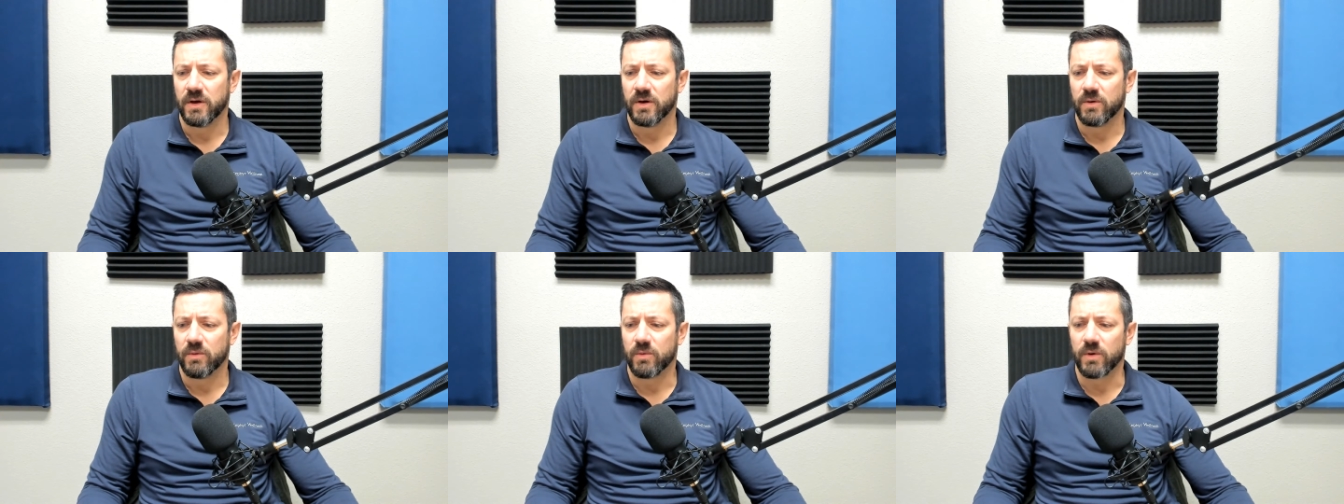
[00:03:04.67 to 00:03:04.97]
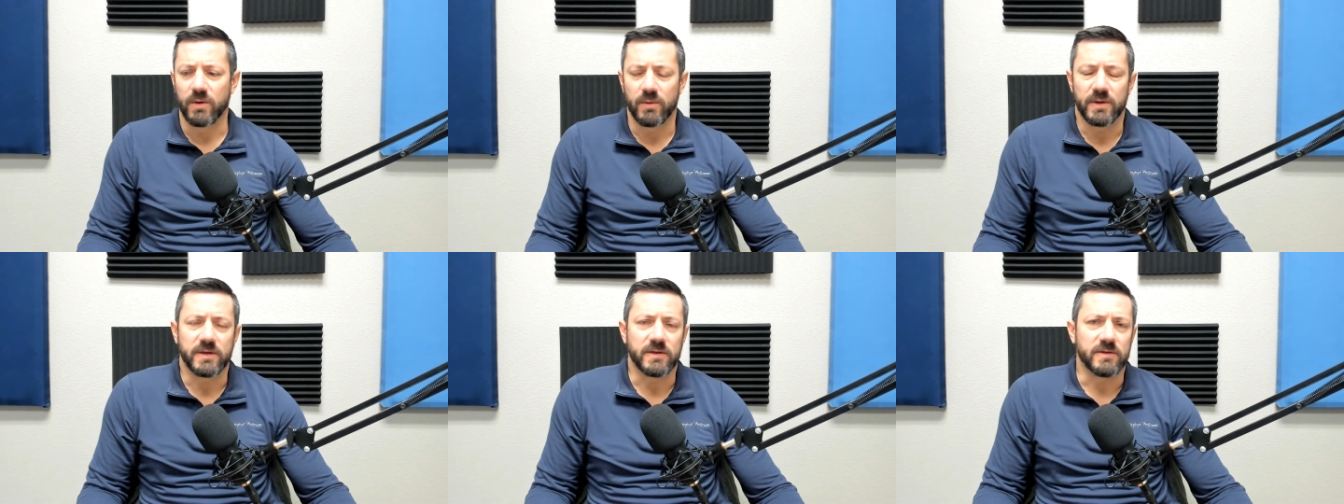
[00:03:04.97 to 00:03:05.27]
where
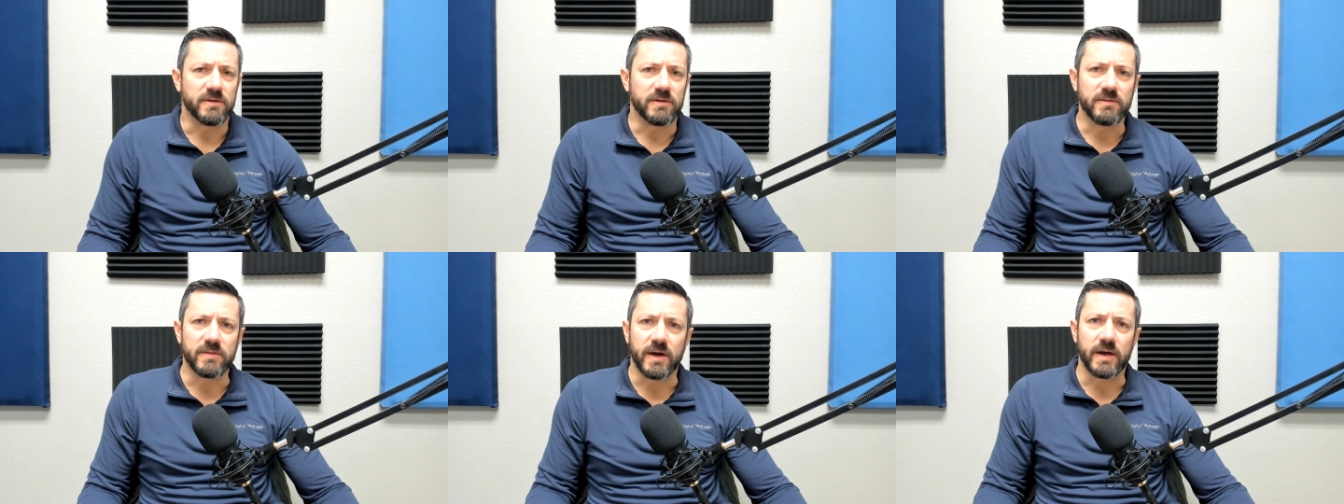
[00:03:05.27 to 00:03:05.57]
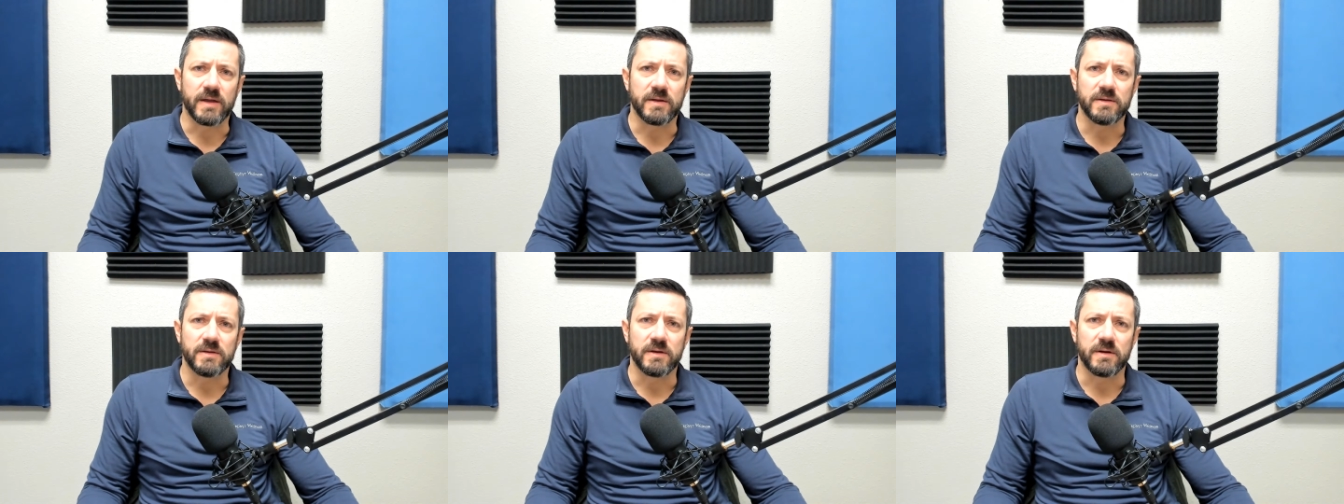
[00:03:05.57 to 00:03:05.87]
we can do
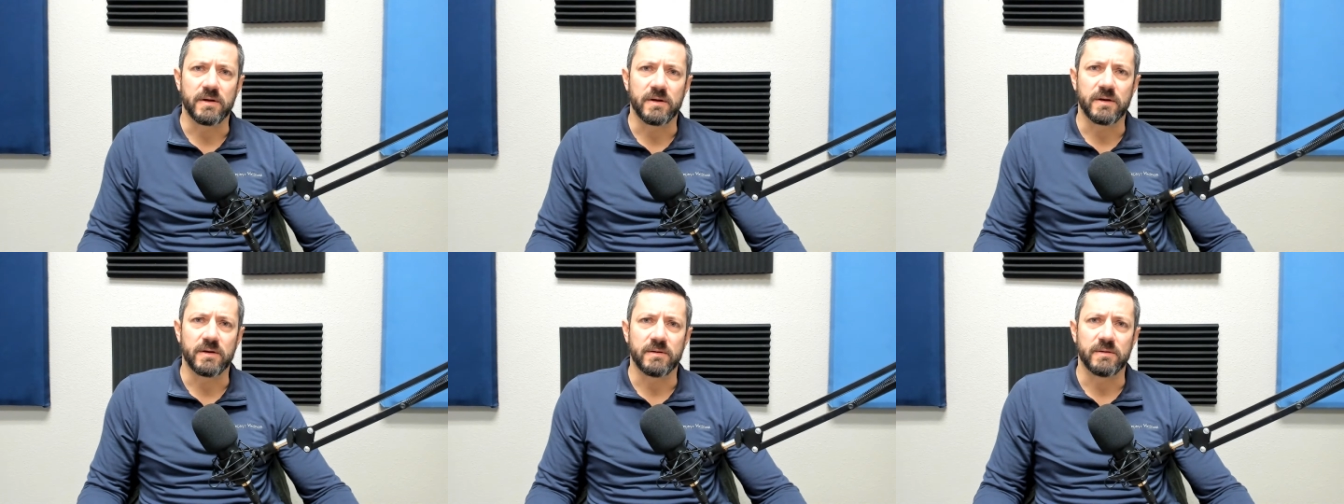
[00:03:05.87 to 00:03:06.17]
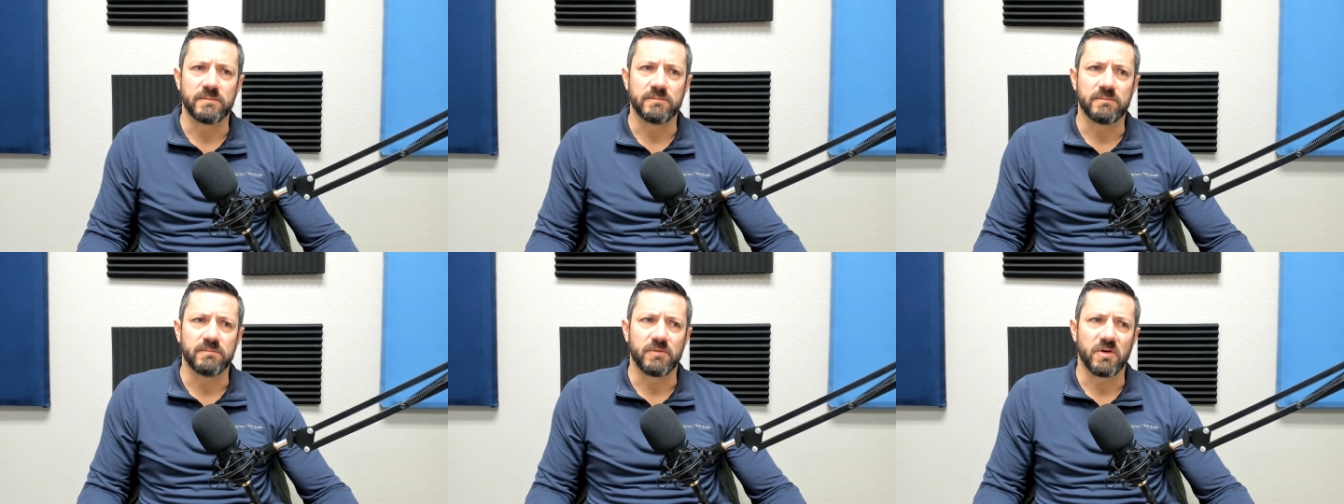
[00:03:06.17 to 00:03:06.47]
that, you know,
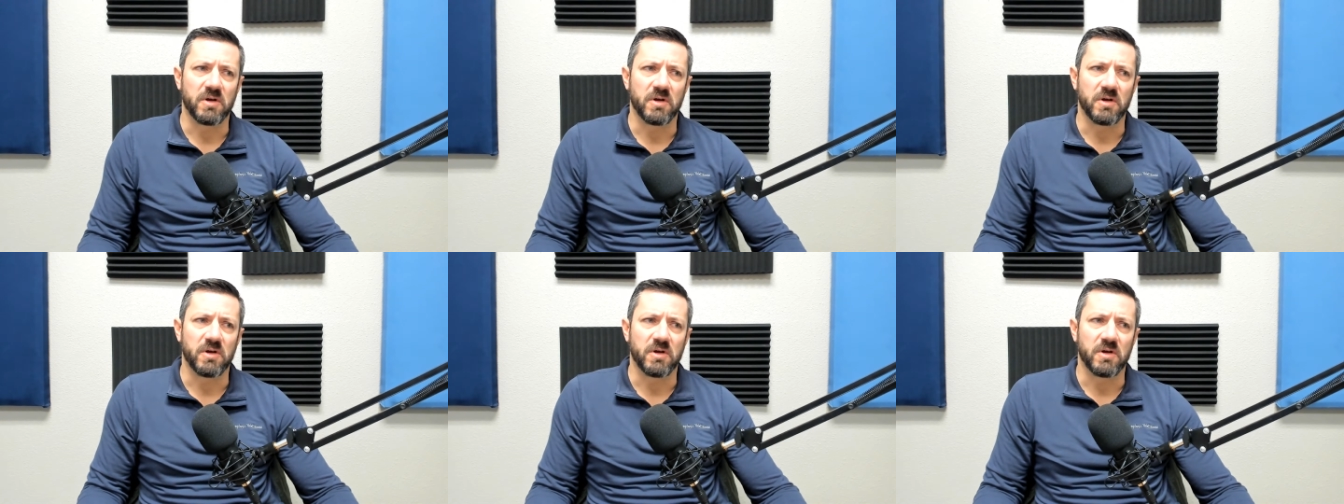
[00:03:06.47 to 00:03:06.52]
on a,